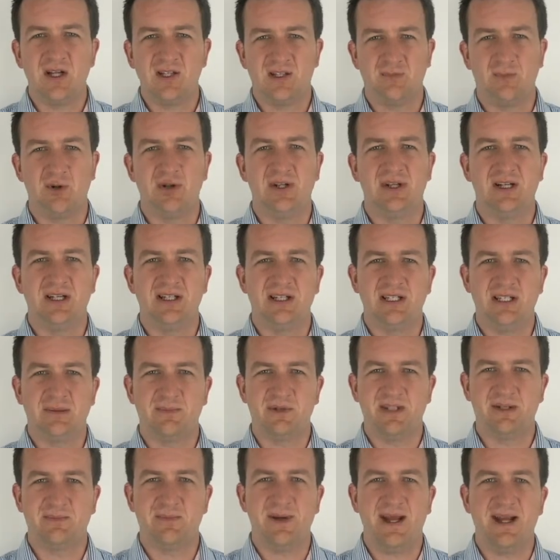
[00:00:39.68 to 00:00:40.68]
To put it into
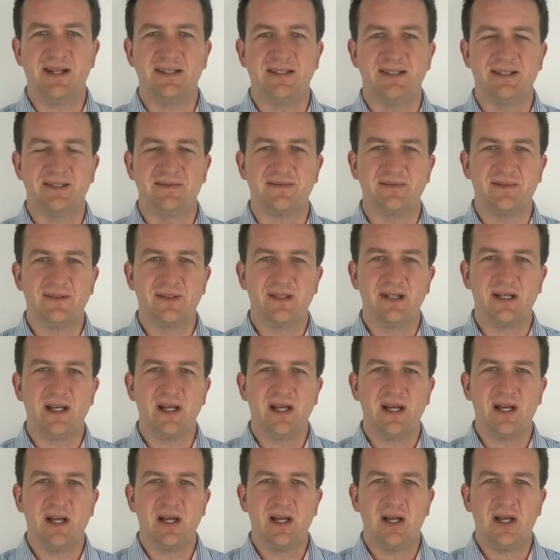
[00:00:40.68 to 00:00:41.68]
perspective,
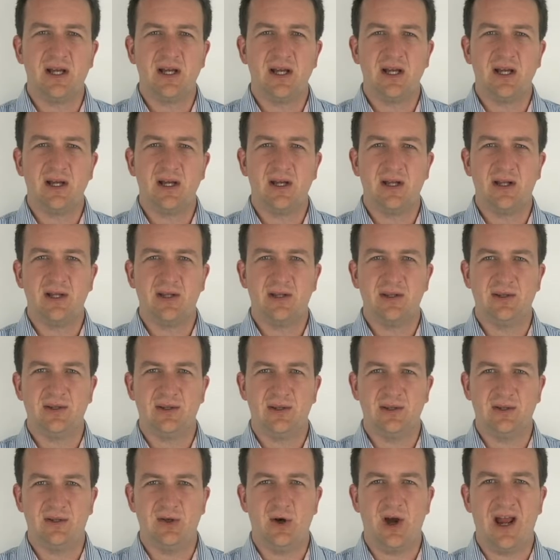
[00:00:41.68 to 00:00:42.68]

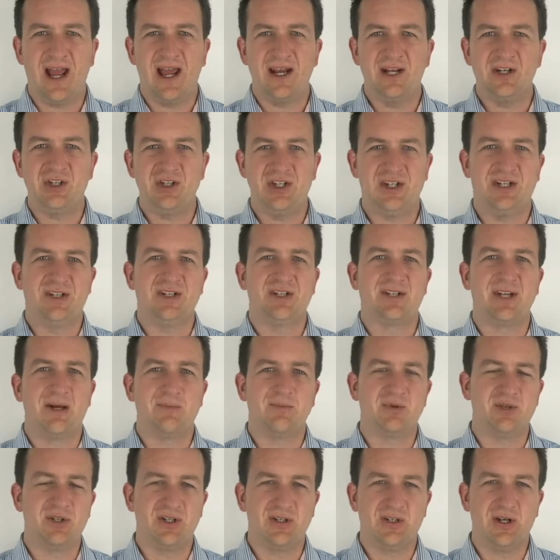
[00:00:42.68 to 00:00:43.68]
your energy
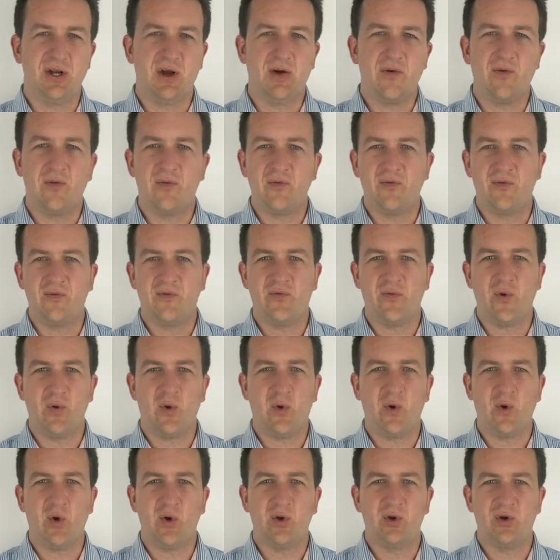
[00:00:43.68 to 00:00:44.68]
consumption
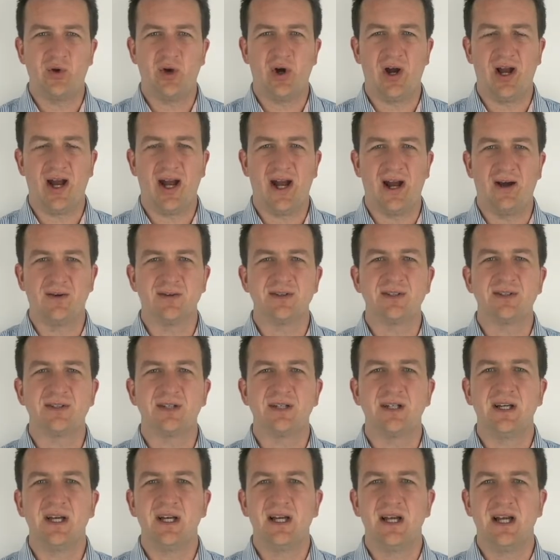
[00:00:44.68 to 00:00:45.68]
for your
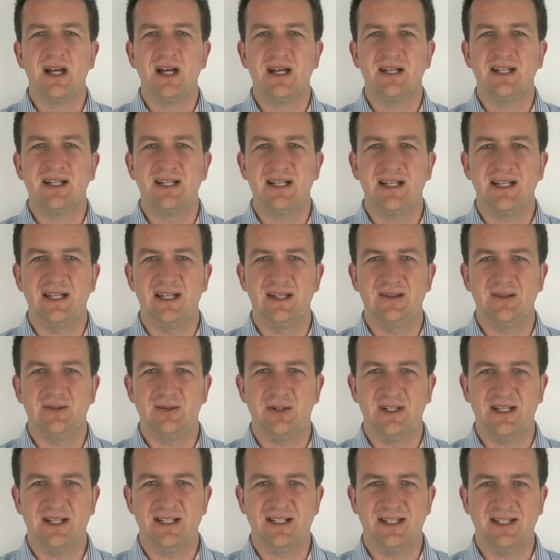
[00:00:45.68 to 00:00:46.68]
house
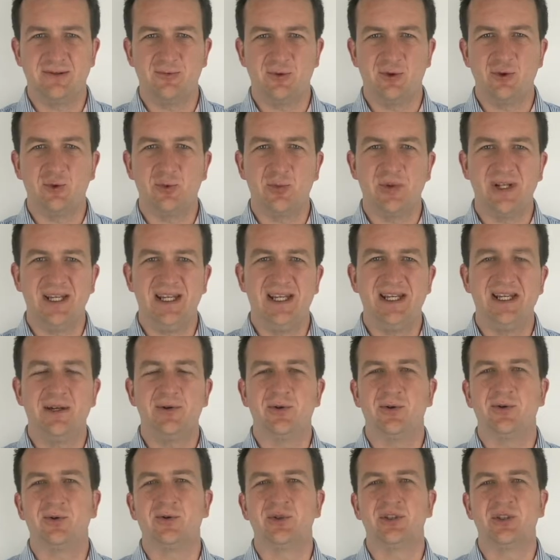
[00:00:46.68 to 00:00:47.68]
will be
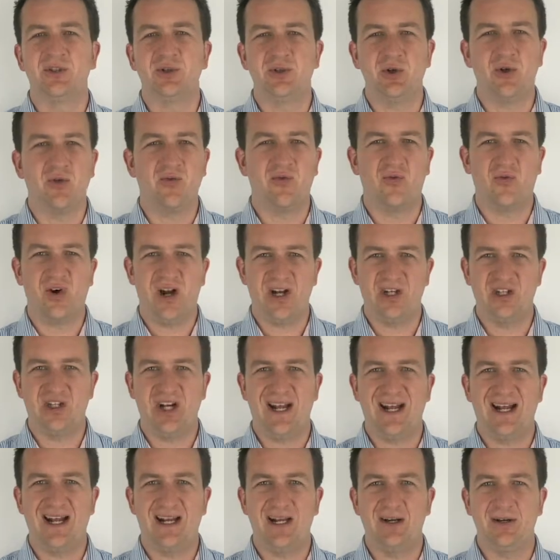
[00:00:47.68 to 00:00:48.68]
equal to your fresh
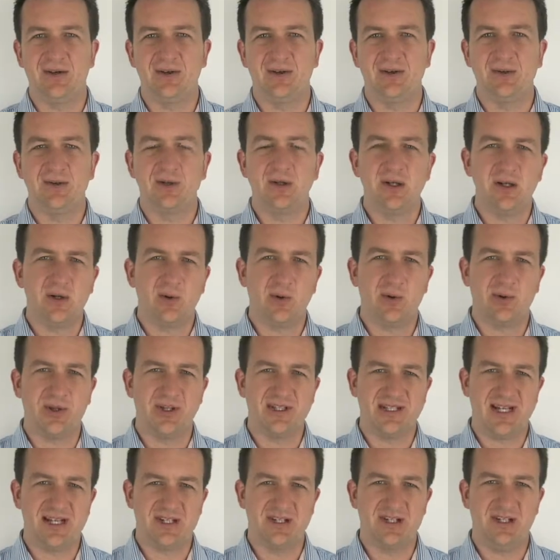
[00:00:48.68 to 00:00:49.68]
air load. What
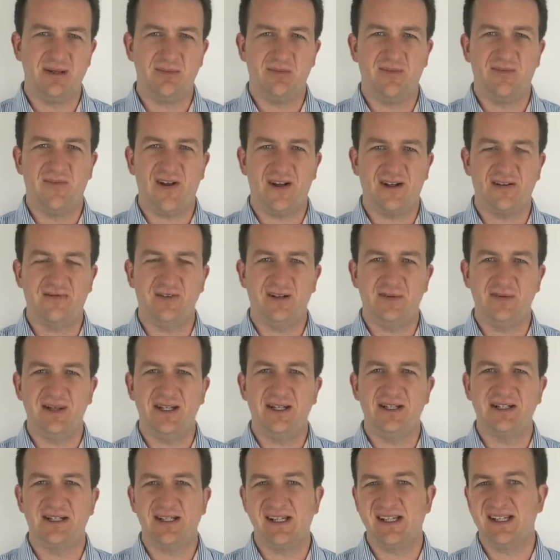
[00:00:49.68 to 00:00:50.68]
this actually effectively
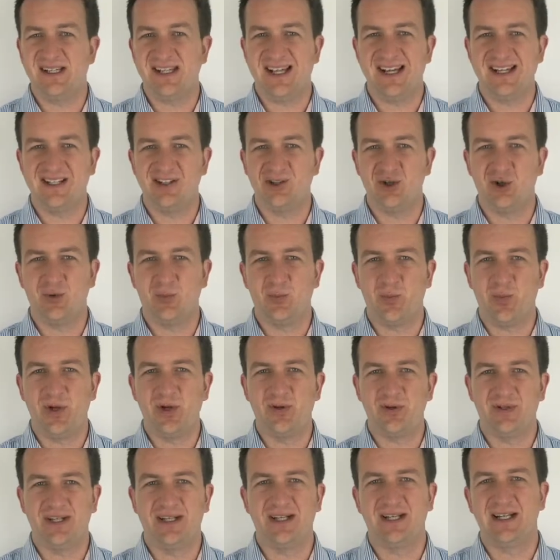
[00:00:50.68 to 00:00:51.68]
means is that your
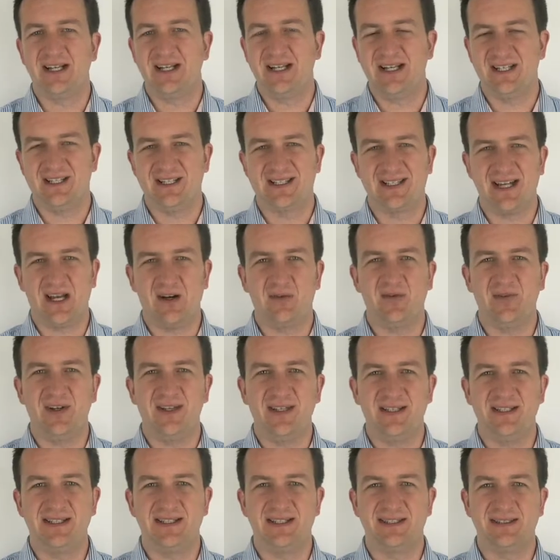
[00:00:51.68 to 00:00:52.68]
building is
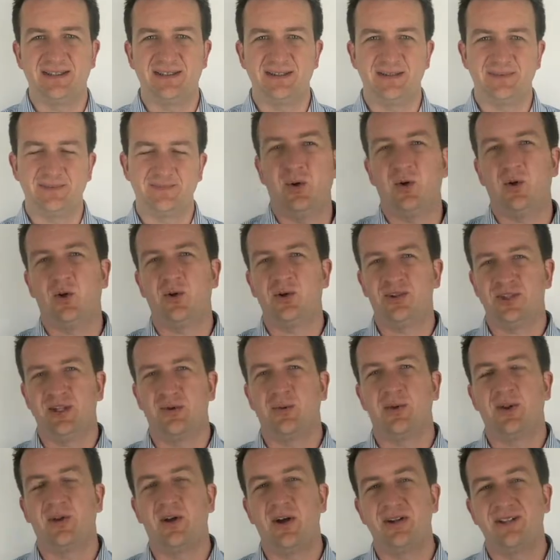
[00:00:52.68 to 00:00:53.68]
self-heating.
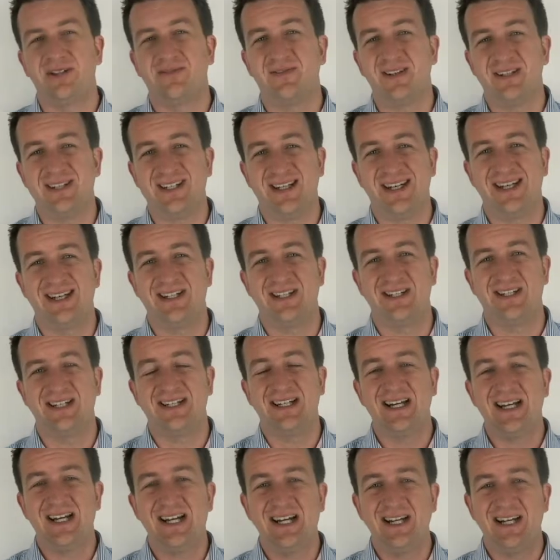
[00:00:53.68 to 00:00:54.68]
Also, with regards to
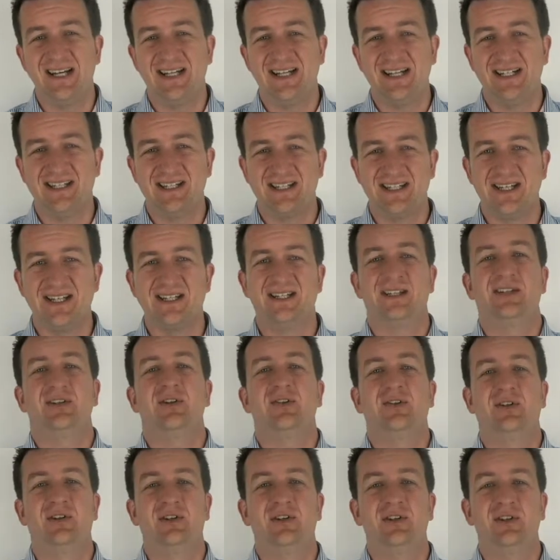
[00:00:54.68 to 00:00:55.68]
ventilation, it insists
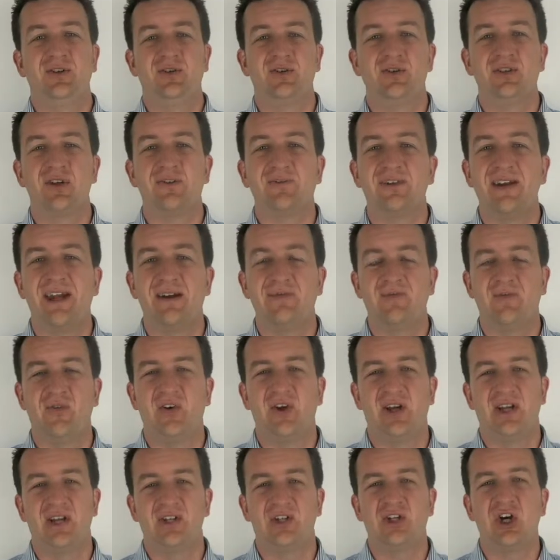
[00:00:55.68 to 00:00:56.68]
on the use of an
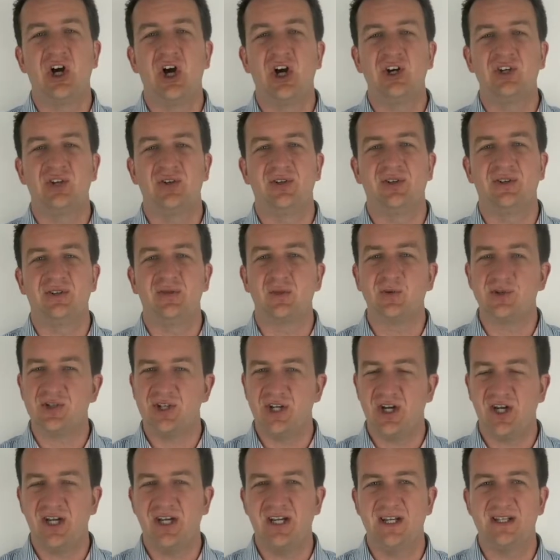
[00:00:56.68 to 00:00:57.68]
MVHR unit,
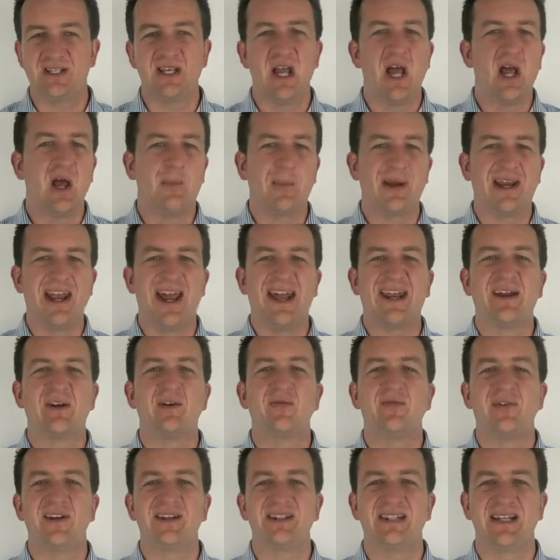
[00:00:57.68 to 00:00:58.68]
which is
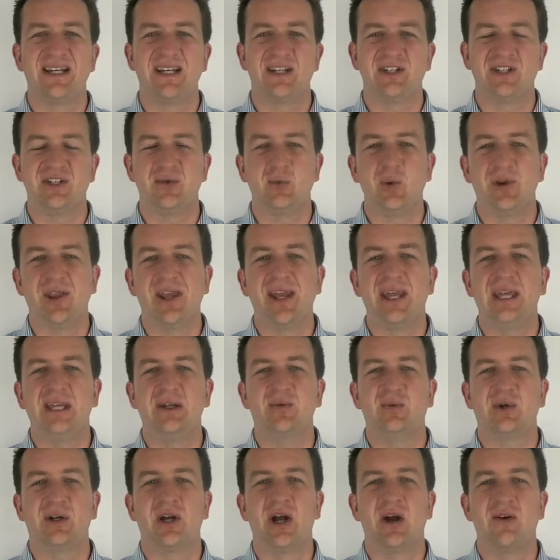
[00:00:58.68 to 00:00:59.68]
mechanical ventilation with a
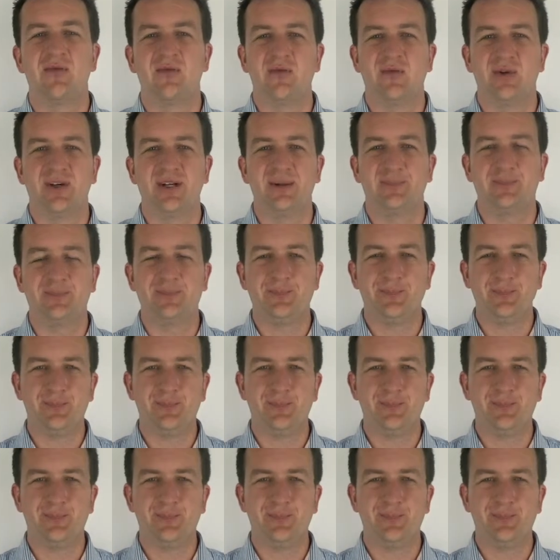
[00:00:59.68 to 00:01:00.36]
heat recovery.